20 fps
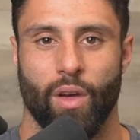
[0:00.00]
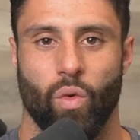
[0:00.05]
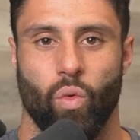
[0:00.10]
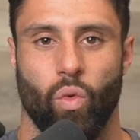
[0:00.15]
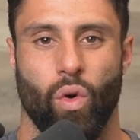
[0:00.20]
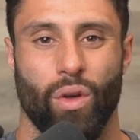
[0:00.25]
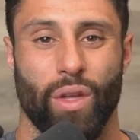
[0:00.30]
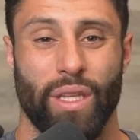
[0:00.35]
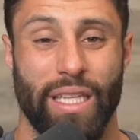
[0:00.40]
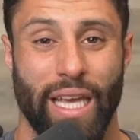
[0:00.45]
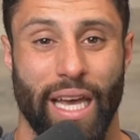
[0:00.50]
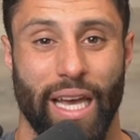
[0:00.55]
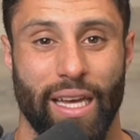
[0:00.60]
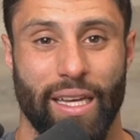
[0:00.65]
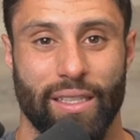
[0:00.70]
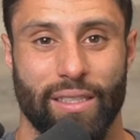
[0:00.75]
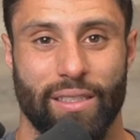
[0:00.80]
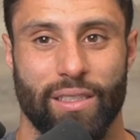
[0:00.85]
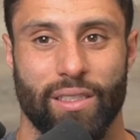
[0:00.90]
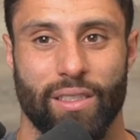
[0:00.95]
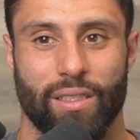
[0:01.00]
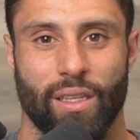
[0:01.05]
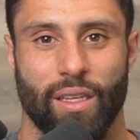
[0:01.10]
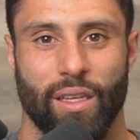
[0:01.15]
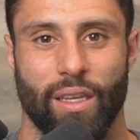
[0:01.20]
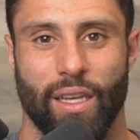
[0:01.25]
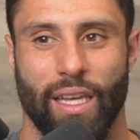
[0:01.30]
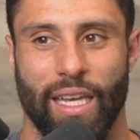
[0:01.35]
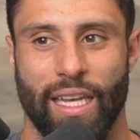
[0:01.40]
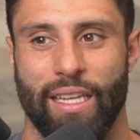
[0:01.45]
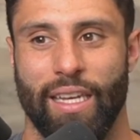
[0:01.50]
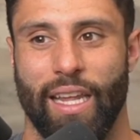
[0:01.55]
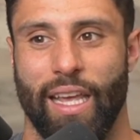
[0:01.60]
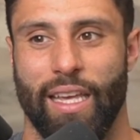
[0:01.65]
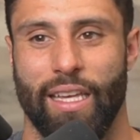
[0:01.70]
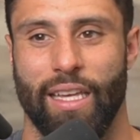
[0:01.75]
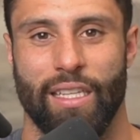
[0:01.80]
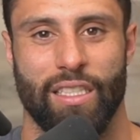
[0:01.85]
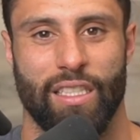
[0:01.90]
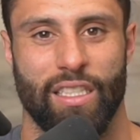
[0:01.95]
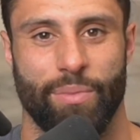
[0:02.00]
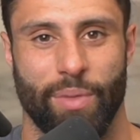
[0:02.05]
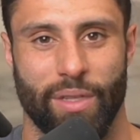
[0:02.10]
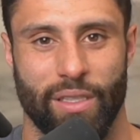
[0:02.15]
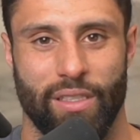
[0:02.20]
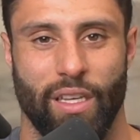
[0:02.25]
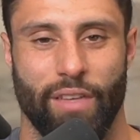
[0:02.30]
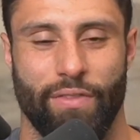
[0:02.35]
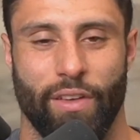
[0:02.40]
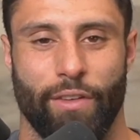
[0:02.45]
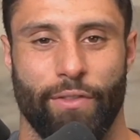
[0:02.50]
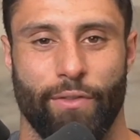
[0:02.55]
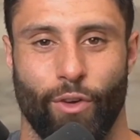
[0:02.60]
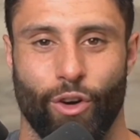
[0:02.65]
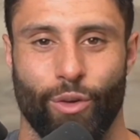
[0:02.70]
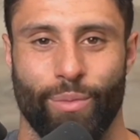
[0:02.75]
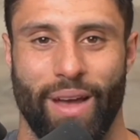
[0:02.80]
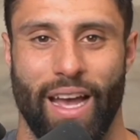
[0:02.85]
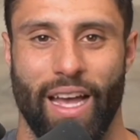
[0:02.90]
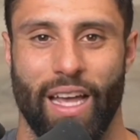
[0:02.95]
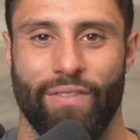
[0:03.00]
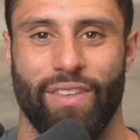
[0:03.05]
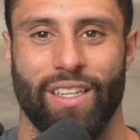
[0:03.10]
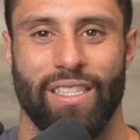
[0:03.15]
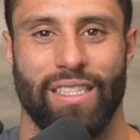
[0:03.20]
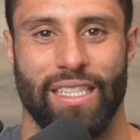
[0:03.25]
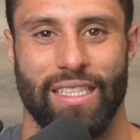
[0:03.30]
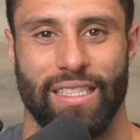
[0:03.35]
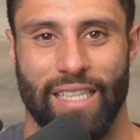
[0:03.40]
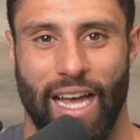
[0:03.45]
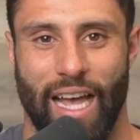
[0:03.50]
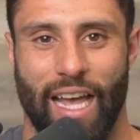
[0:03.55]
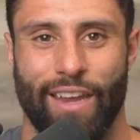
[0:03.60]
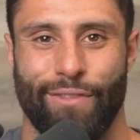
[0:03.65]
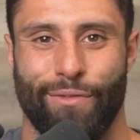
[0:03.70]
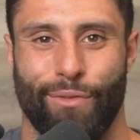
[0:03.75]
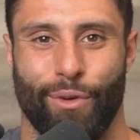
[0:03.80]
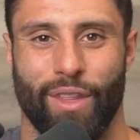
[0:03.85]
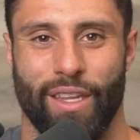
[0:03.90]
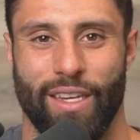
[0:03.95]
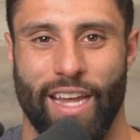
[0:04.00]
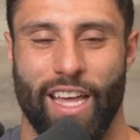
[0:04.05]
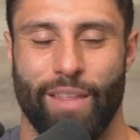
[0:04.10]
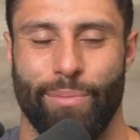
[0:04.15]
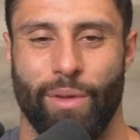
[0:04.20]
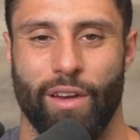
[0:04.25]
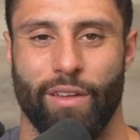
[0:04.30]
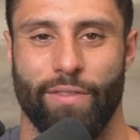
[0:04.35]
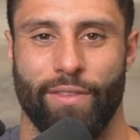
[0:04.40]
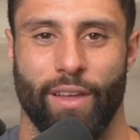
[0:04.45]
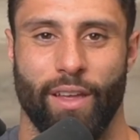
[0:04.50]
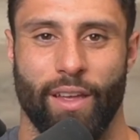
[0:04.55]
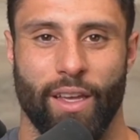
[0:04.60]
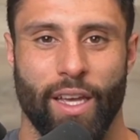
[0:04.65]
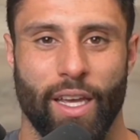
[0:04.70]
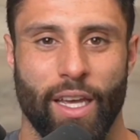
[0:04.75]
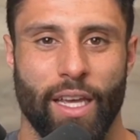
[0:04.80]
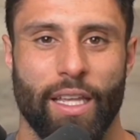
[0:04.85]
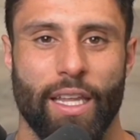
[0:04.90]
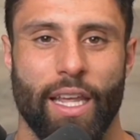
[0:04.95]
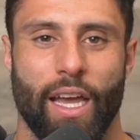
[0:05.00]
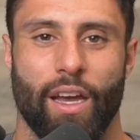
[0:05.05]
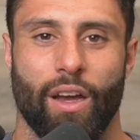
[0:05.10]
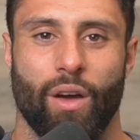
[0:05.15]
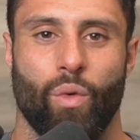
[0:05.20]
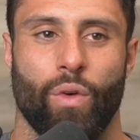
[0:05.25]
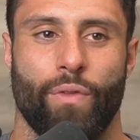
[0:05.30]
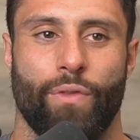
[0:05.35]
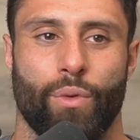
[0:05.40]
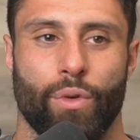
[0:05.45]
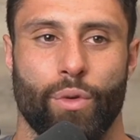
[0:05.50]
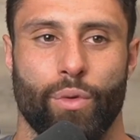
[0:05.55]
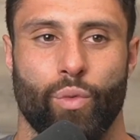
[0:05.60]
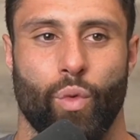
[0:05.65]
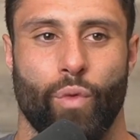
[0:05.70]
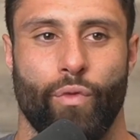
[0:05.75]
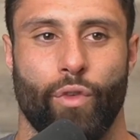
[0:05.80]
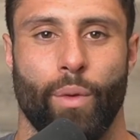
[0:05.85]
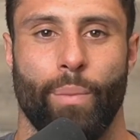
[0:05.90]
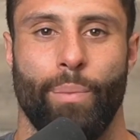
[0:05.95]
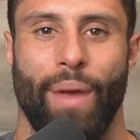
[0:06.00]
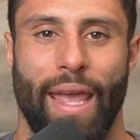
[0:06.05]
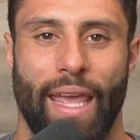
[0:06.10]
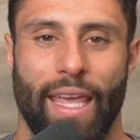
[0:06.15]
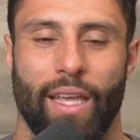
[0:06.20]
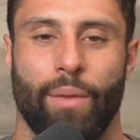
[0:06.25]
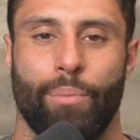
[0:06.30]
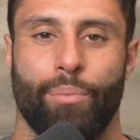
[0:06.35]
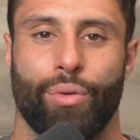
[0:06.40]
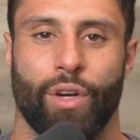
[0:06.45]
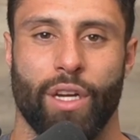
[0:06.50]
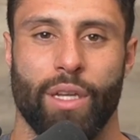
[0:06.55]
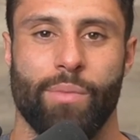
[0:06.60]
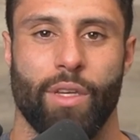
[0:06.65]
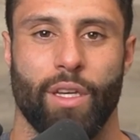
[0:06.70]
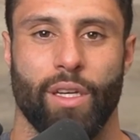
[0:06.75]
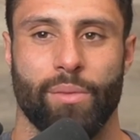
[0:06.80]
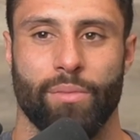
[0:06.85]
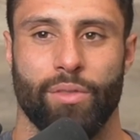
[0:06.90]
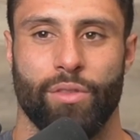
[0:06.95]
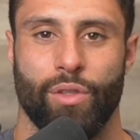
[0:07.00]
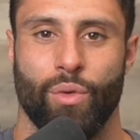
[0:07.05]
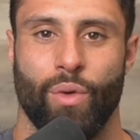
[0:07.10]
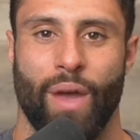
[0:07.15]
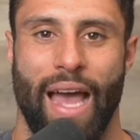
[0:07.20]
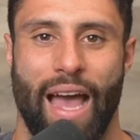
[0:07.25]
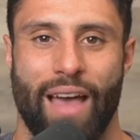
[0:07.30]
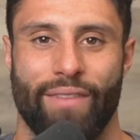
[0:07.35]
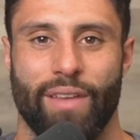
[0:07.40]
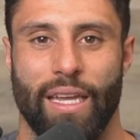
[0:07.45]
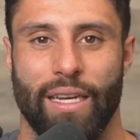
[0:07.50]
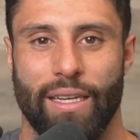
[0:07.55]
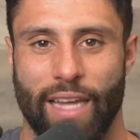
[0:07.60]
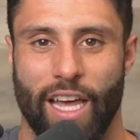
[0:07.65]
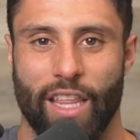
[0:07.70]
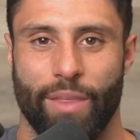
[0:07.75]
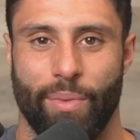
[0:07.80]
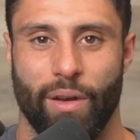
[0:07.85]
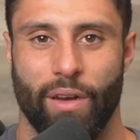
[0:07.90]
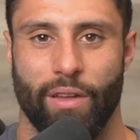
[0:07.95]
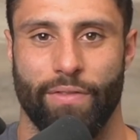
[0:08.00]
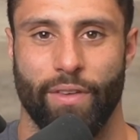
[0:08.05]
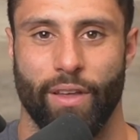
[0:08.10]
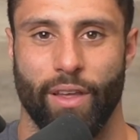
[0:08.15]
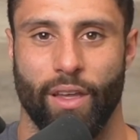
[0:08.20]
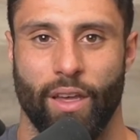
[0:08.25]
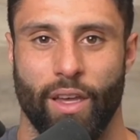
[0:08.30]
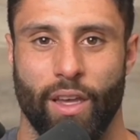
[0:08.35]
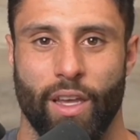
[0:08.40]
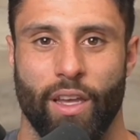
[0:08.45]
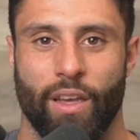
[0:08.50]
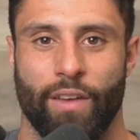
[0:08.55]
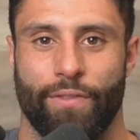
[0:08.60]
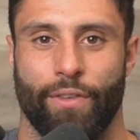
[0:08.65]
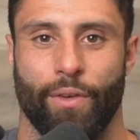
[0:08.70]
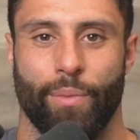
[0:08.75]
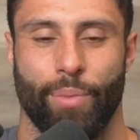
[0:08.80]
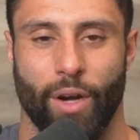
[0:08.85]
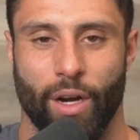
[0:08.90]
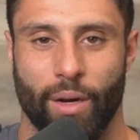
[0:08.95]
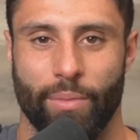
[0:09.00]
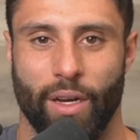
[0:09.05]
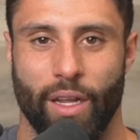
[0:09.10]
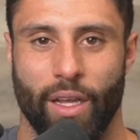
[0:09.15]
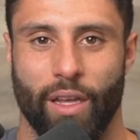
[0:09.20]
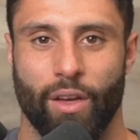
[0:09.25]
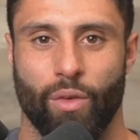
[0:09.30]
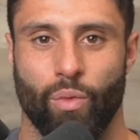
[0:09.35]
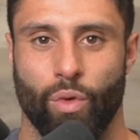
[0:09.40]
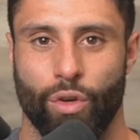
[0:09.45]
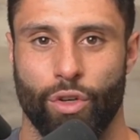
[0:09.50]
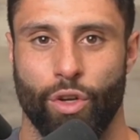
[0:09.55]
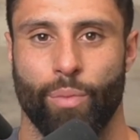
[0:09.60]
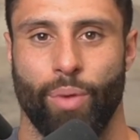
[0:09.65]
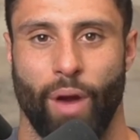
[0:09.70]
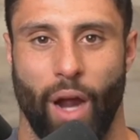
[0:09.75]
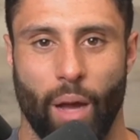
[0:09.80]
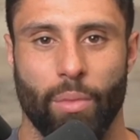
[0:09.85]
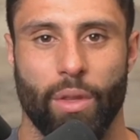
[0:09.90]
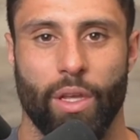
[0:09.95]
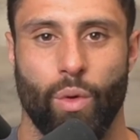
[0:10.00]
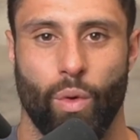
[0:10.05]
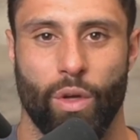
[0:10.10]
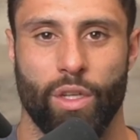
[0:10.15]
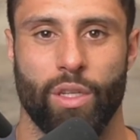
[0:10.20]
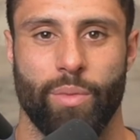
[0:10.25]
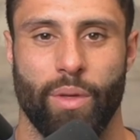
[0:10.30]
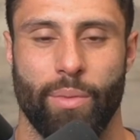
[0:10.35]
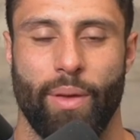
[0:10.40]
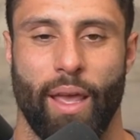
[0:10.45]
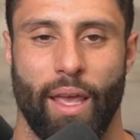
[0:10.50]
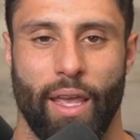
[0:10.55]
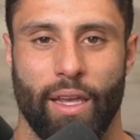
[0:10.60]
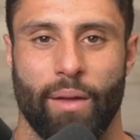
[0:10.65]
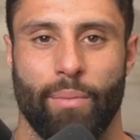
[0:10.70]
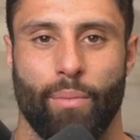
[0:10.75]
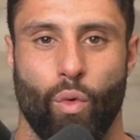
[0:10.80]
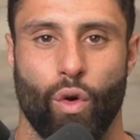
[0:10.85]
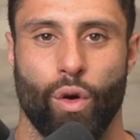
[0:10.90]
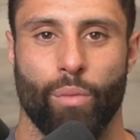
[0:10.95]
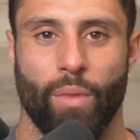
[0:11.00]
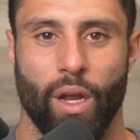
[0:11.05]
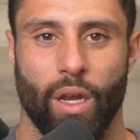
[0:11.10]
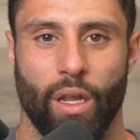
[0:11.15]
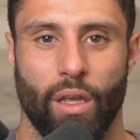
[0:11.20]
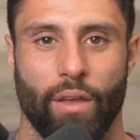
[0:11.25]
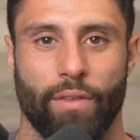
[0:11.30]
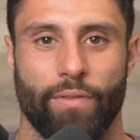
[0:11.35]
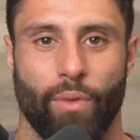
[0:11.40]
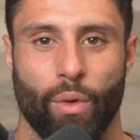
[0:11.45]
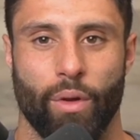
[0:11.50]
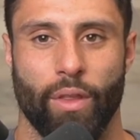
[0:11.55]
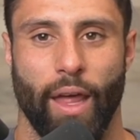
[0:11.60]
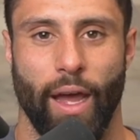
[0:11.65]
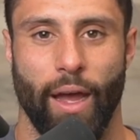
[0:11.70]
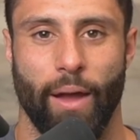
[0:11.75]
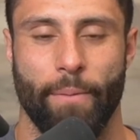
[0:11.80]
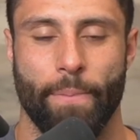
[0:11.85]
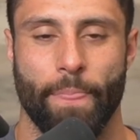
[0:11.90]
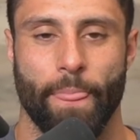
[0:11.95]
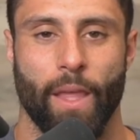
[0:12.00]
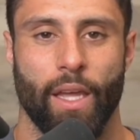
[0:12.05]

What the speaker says: Well, yes, in a specific format, if it's designed for the death benefit, yeah, if we're paying premiums to have a death benefit for permanent, well, you're probably going to be paying more money for that.